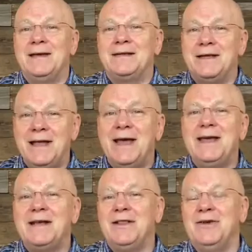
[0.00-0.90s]
Today,
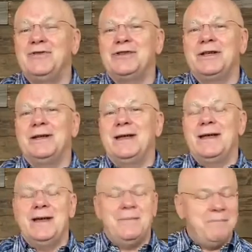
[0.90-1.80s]
in closing,
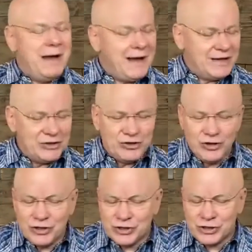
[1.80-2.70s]
man,
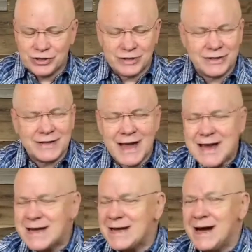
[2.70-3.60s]
just
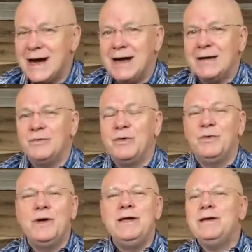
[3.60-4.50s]
thank God
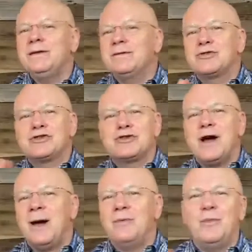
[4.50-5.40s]
when we
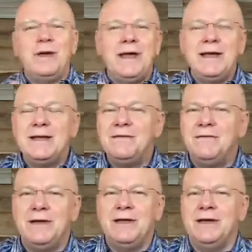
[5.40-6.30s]
stop, when we end the
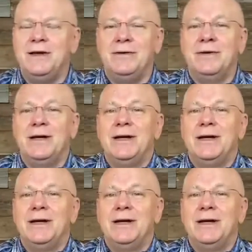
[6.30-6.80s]
video.